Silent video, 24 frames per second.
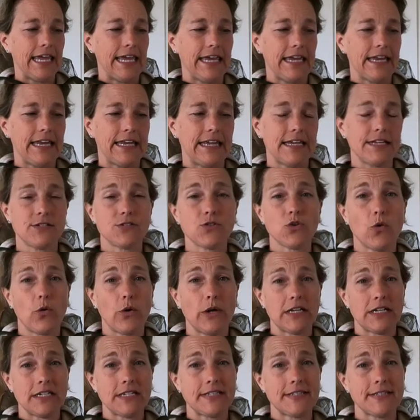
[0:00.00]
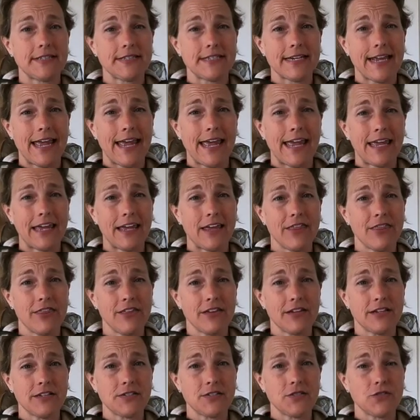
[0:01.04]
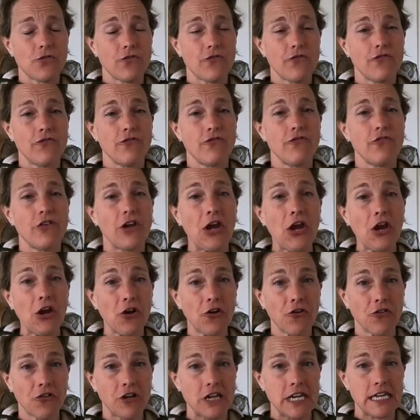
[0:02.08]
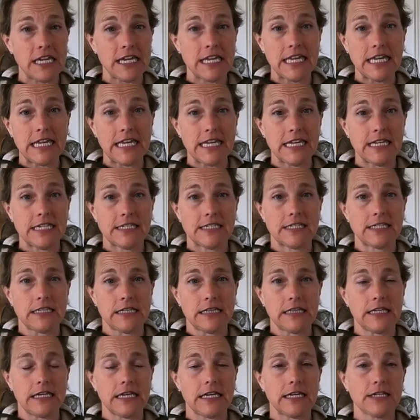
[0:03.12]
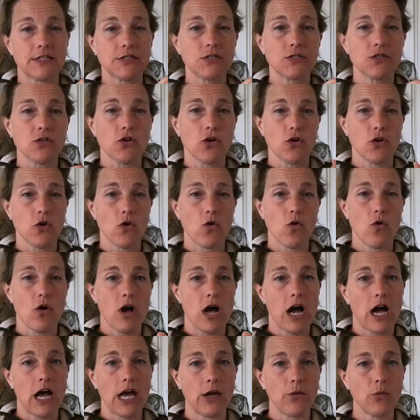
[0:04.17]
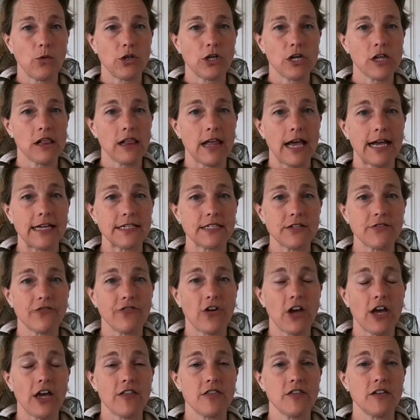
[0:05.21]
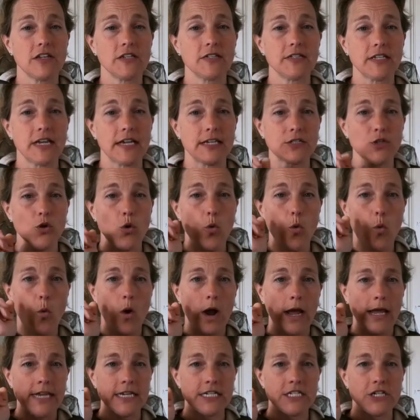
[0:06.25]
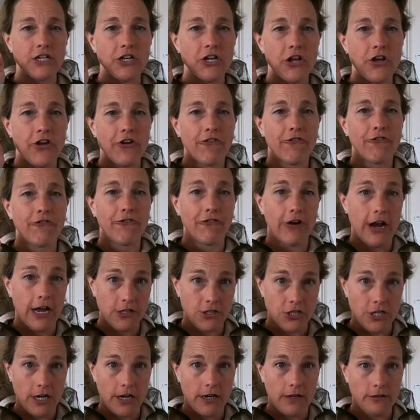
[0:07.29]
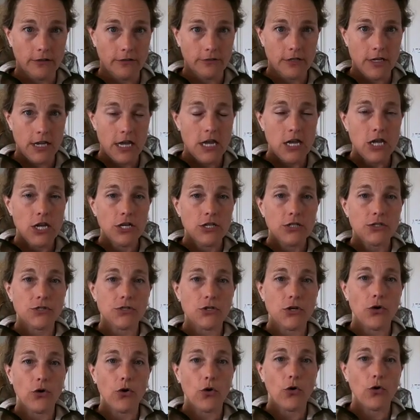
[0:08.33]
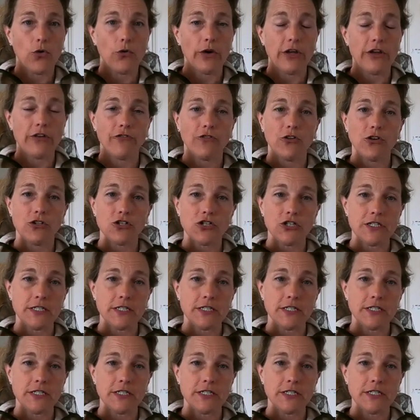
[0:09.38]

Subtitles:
it is going to snag this very easily. So I would classify this as quite fragile. So if you're